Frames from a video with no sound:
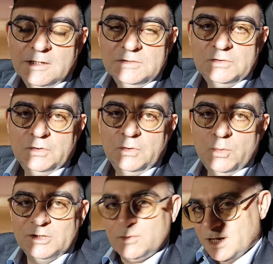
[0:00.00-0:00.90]
So
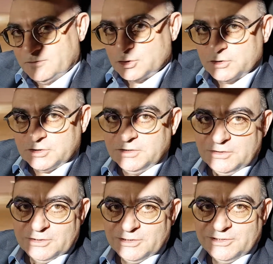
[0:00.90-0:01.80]
what we have chosen
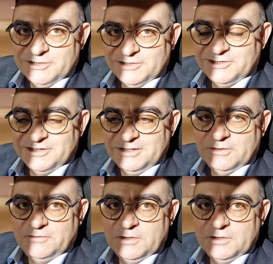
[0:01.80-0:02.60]
in the